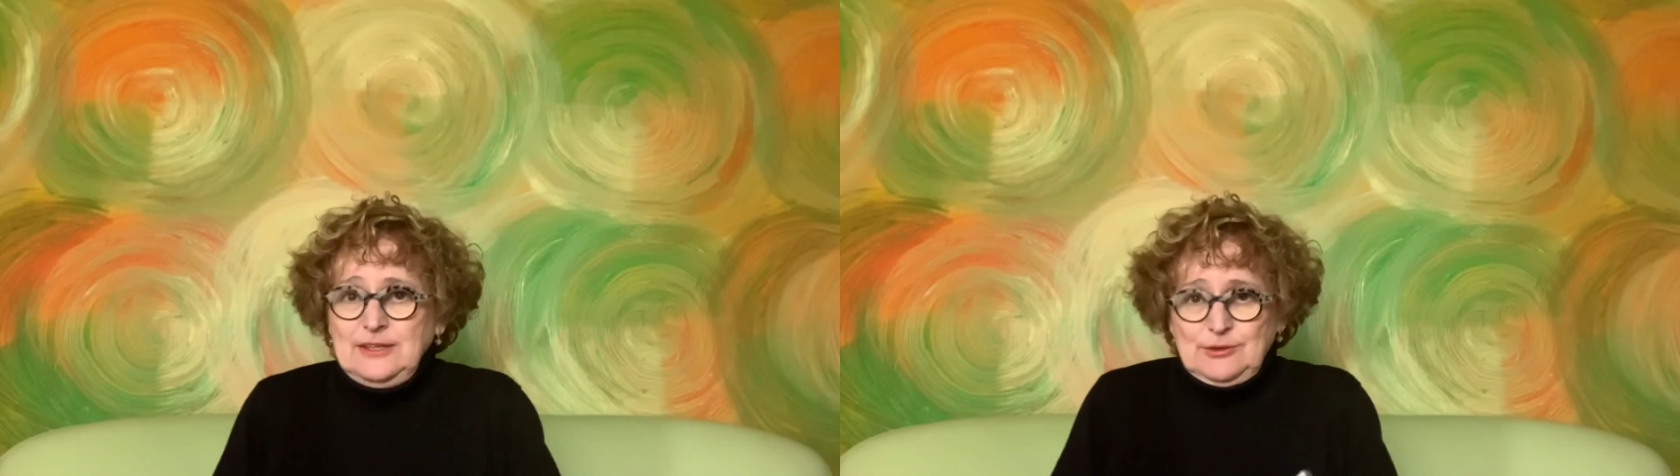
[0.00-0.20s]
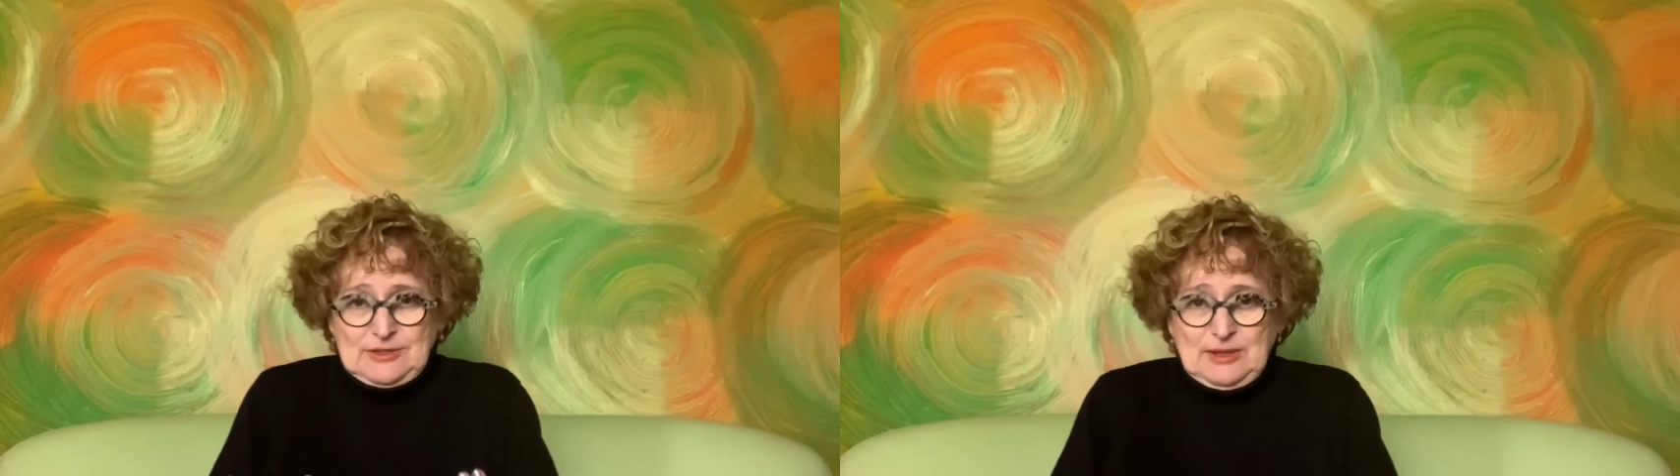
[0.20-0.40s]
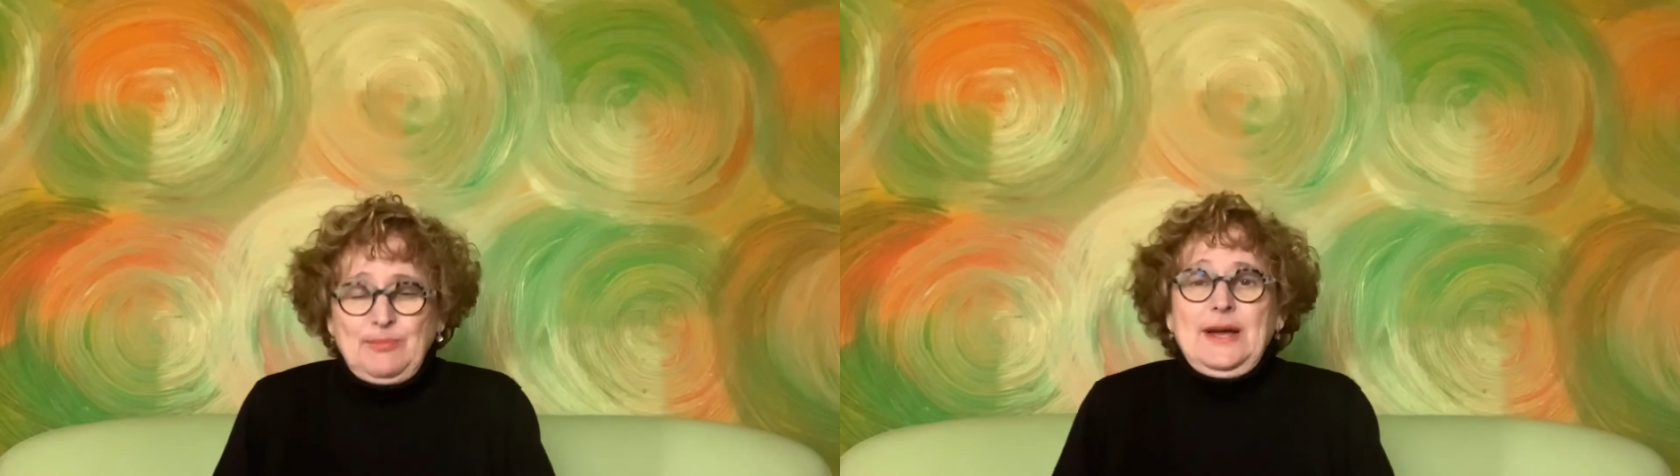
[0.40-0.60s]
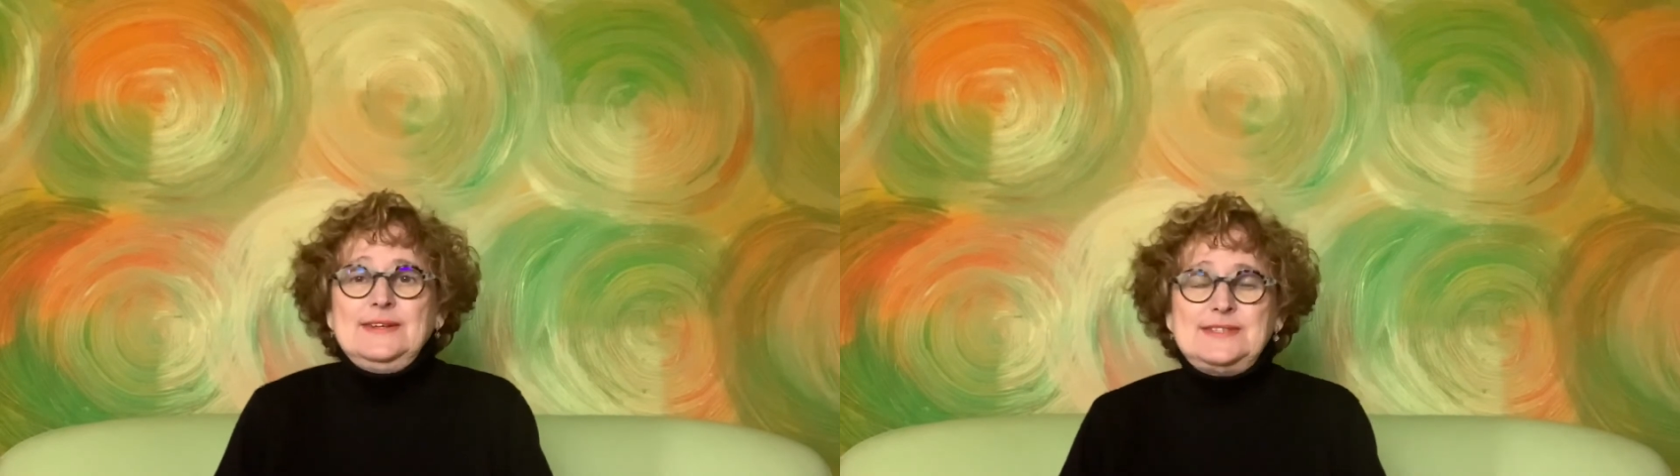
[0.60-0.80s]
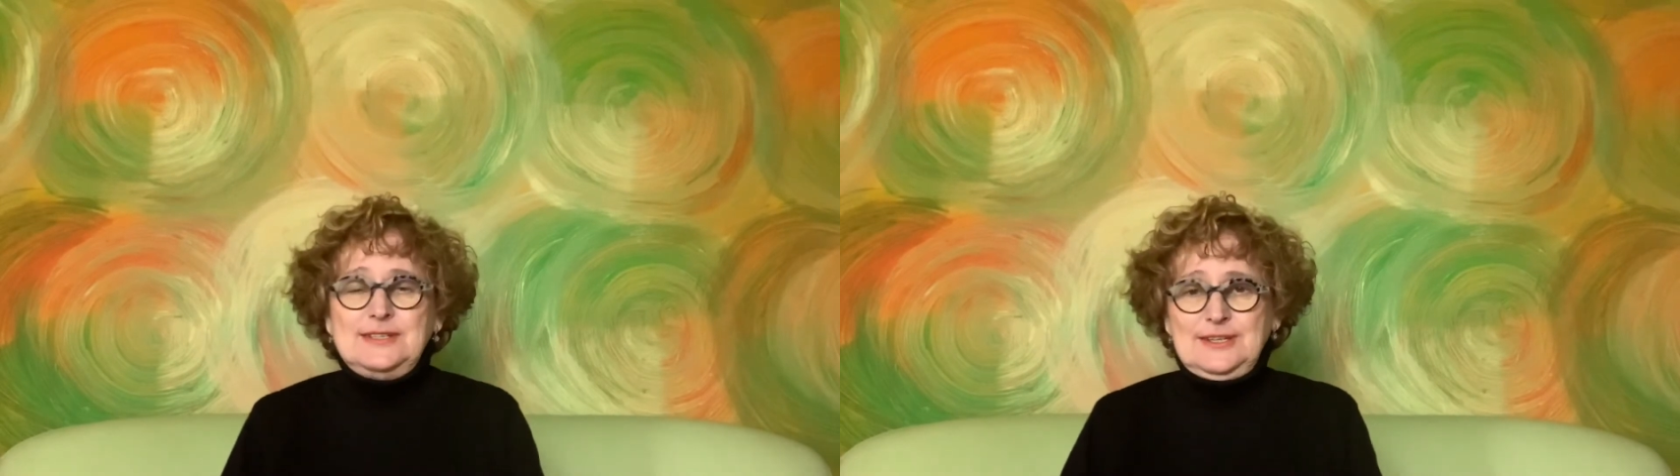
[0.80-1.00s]
your
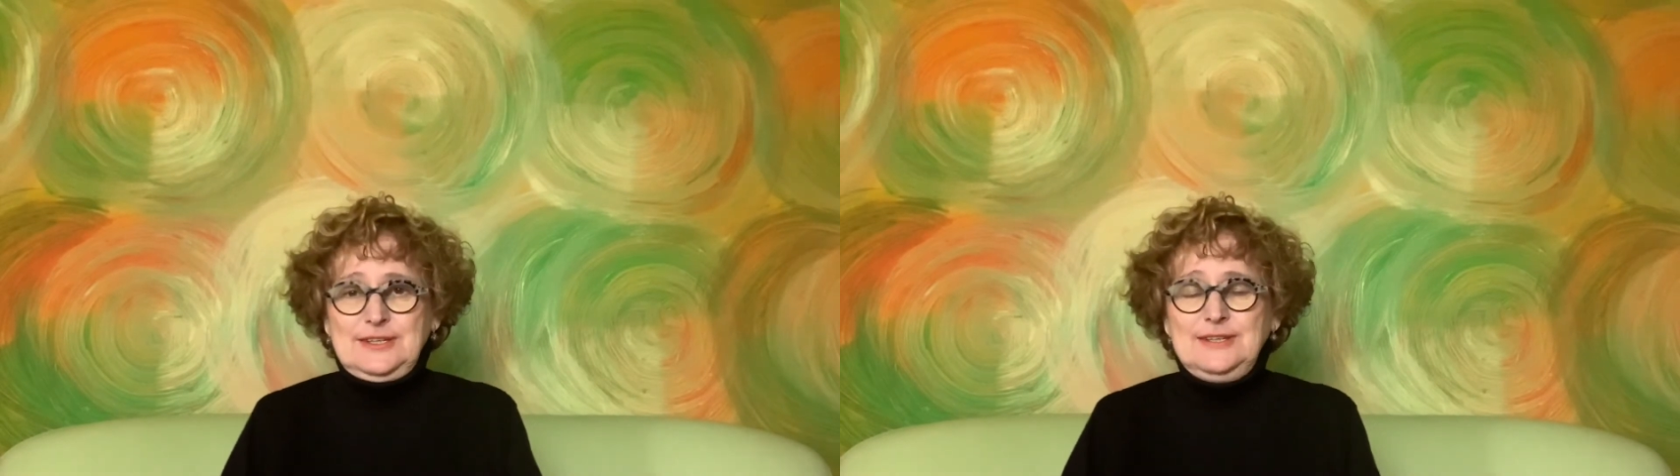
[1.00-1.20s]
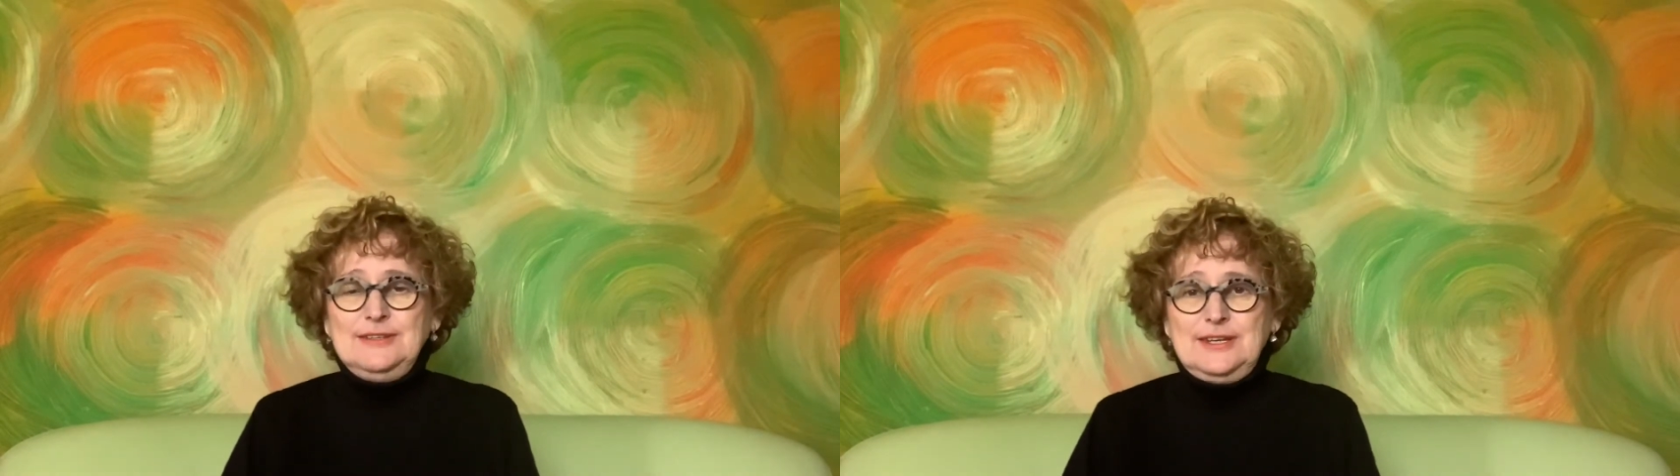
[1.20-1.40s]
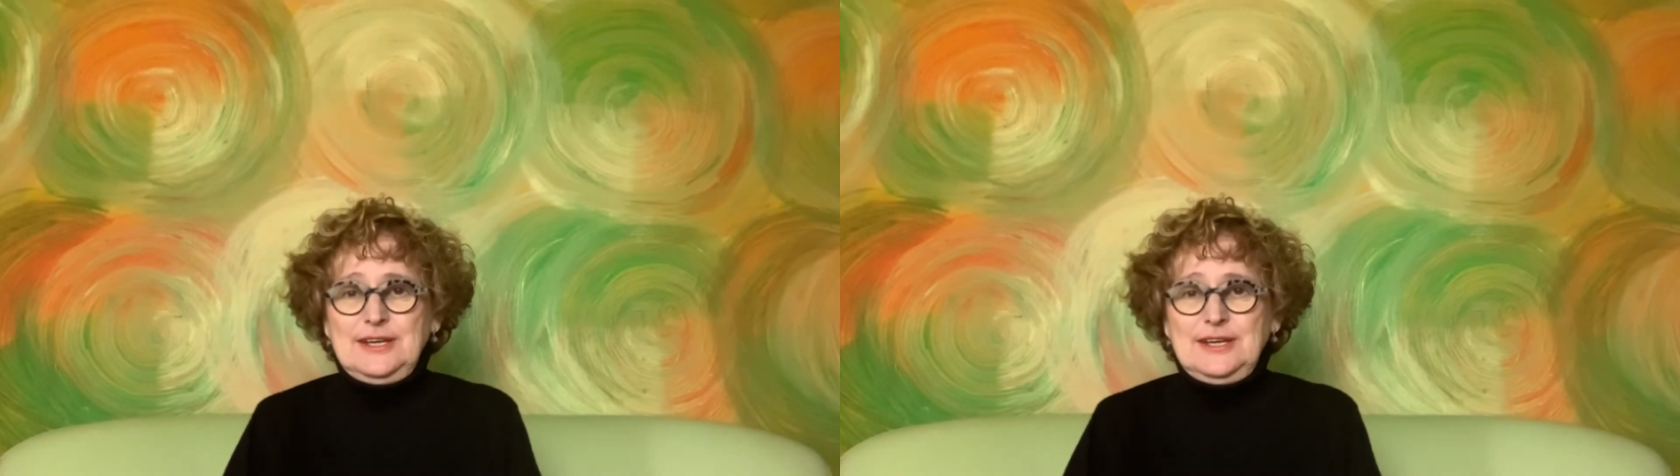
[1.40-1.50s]
capacity,